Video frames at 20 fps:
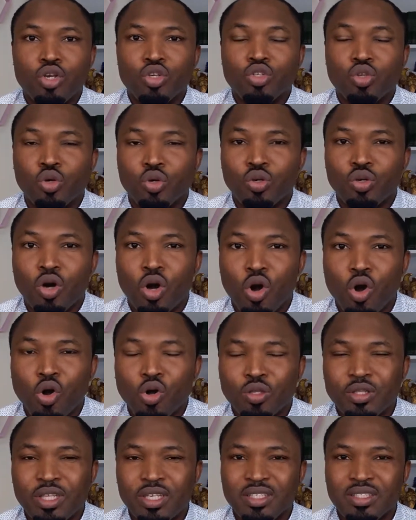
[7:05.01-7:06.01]
So
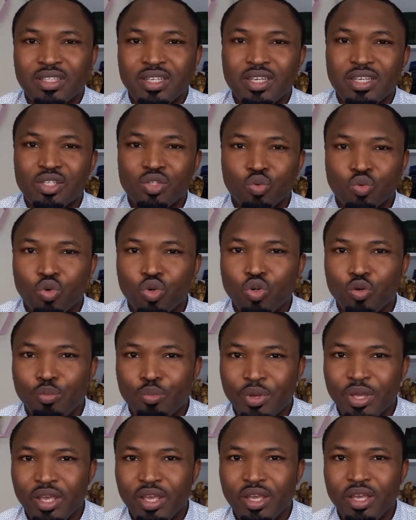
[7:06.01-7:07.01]
all these things will
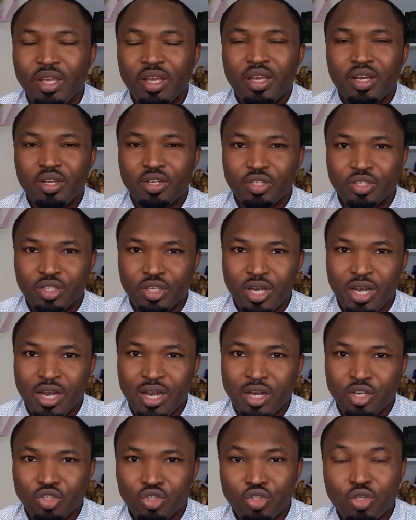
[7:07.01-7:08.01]
be
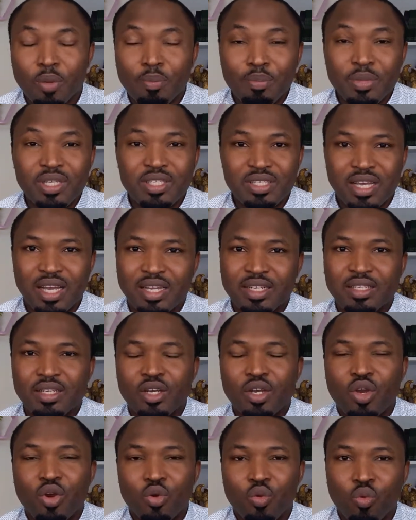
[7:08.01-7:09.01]
submitted
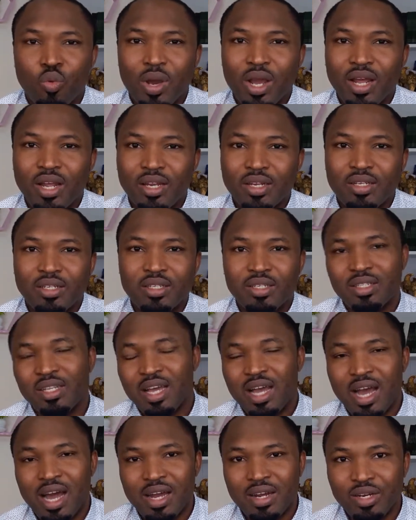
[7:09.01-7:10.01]
when
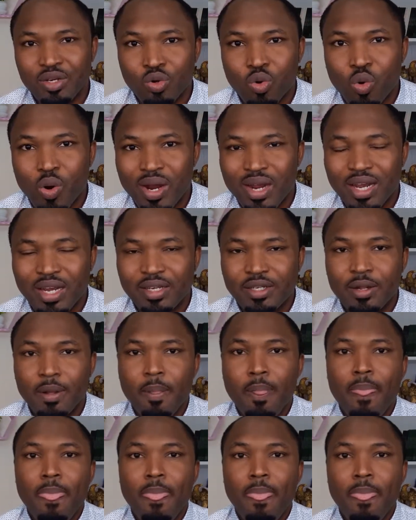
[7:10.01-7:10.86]
they are required.